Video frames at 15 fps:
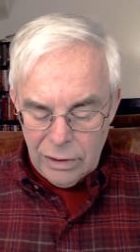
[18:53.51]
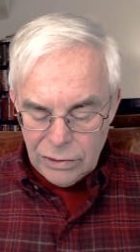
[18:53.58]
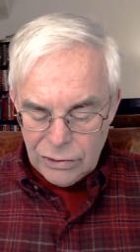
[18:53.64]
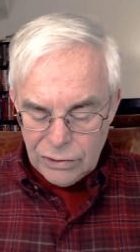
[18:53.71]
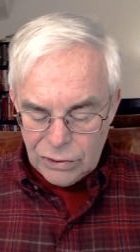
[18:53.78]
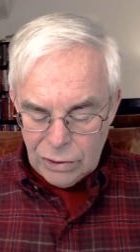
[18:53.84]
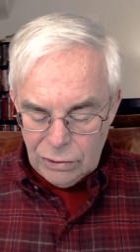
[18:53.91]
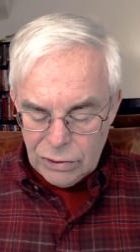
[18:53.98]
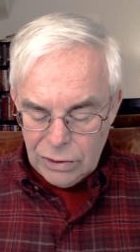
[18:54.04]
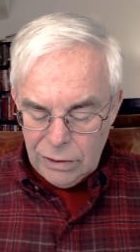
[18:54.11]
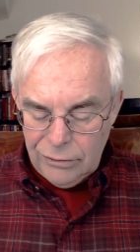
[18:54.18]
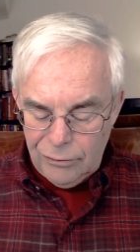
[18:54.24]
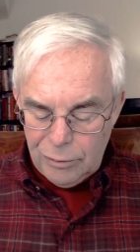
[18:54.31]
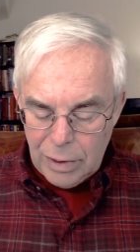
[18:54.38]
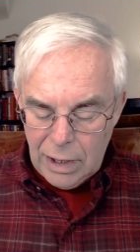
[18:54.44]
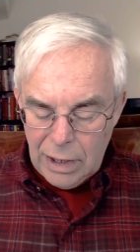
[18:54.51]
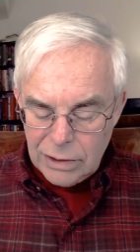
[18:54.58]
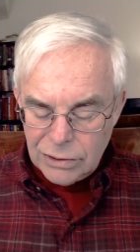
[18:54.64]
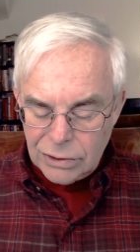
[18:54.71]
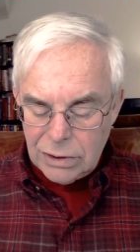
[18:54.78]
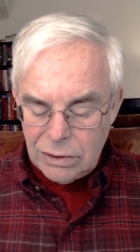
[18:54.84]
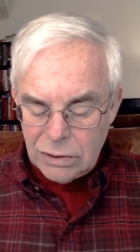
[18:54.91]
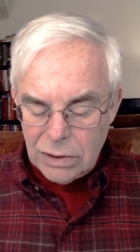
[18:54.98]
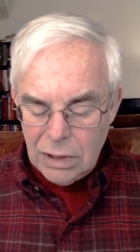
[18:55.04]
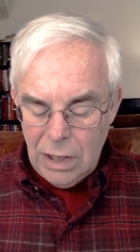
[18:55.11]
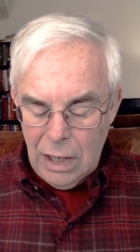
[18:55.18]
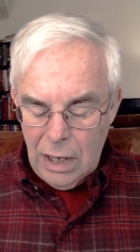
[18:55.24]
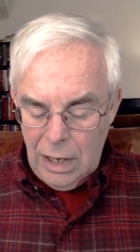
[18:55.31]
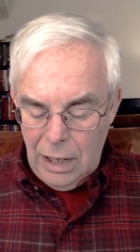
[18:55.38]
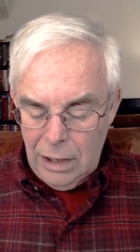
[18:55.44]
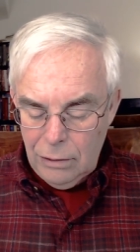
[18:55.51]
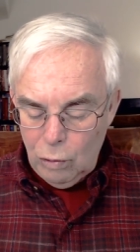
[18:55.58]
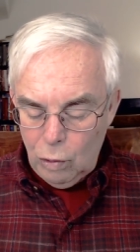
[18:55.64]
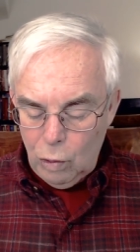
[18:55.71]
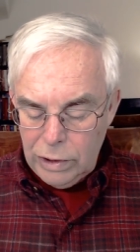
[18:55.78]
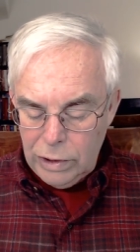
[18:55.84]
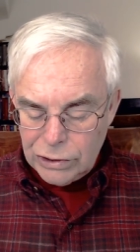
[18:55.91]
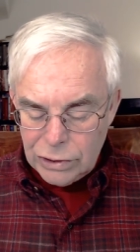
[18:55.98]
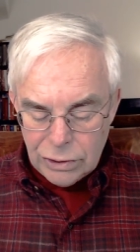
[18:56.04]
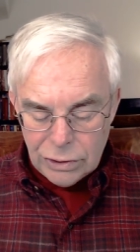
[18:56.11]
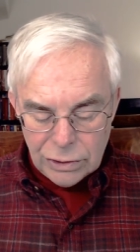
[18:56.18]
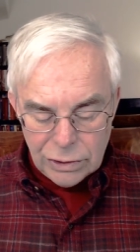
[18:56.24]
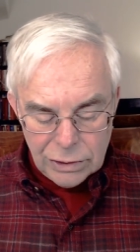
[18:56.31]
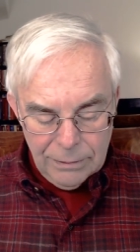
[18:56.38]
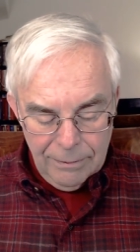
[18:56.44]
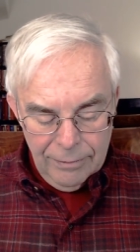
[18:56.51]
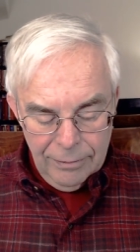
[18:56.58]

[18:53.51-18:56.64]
associative process it wishes.